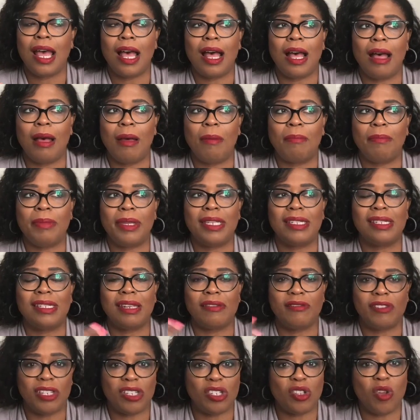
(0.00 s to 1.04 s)
um, because
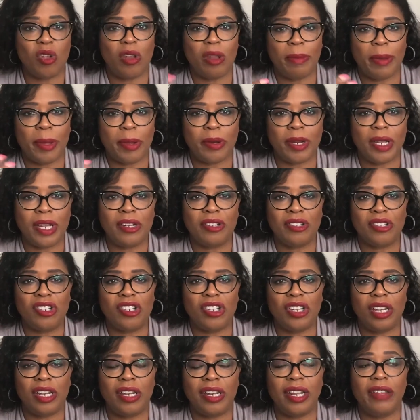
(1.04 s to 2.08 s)
it's all about
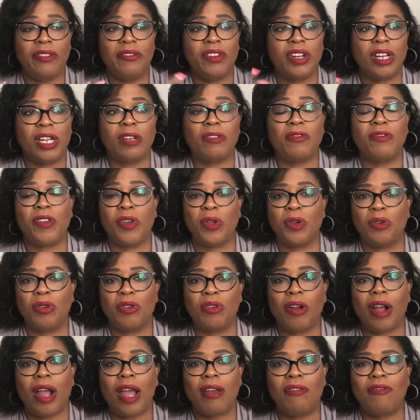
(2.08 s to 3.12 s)
energy. And even in a
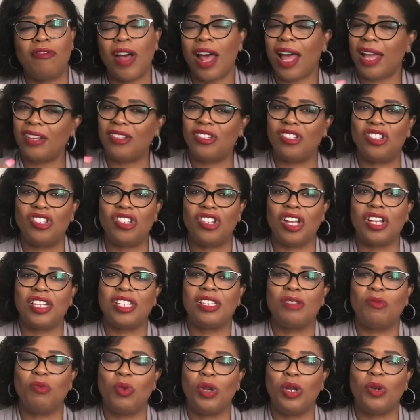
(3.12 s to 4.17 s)
photograph, I
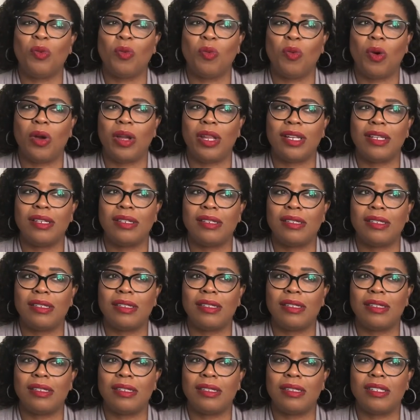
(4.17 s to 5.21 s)
just wouldn't want
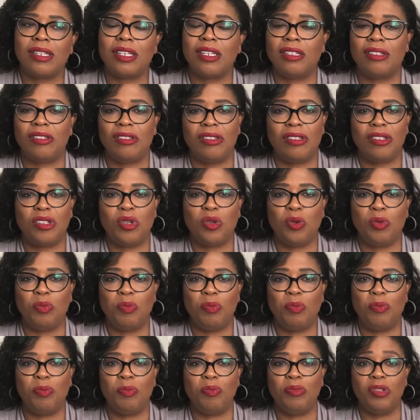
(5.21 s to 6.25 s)
to to
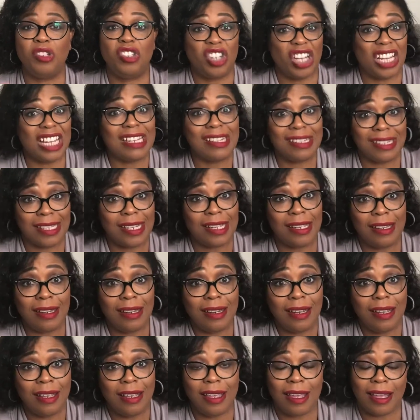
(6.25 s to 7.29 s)
jinx
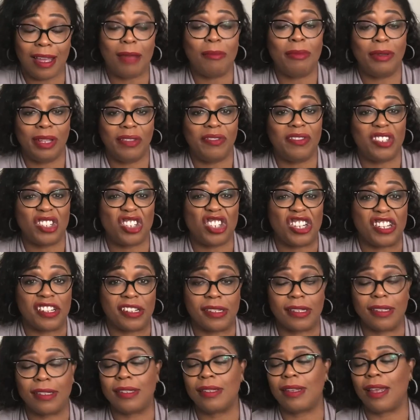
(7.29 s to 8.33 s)
it. Yeah, I believe in
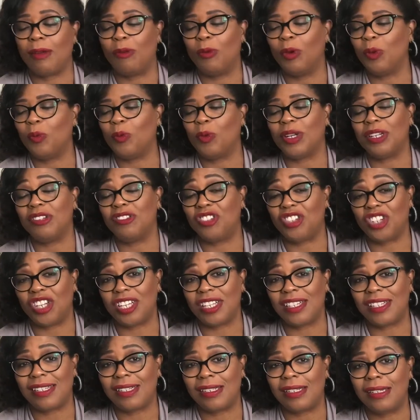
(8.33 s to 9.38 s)
jinxes. I wouldn't want to
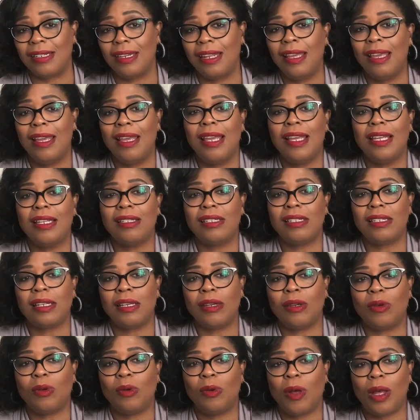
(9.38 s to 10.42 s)
jinx it.
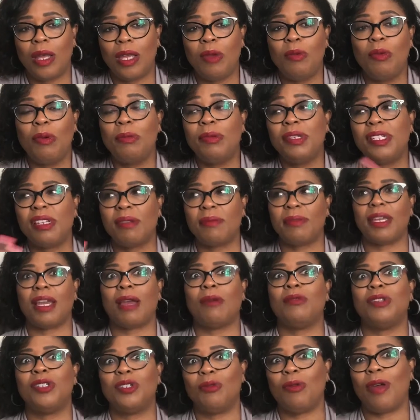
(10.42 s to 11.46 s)
So it would be something I
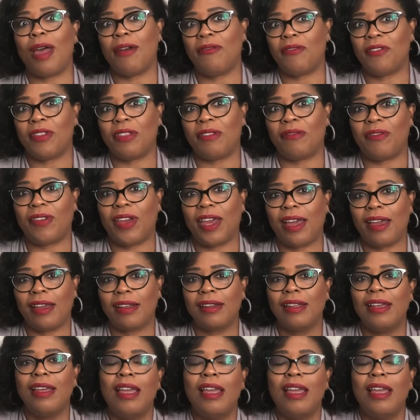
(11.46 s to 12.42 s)
would do after the fact.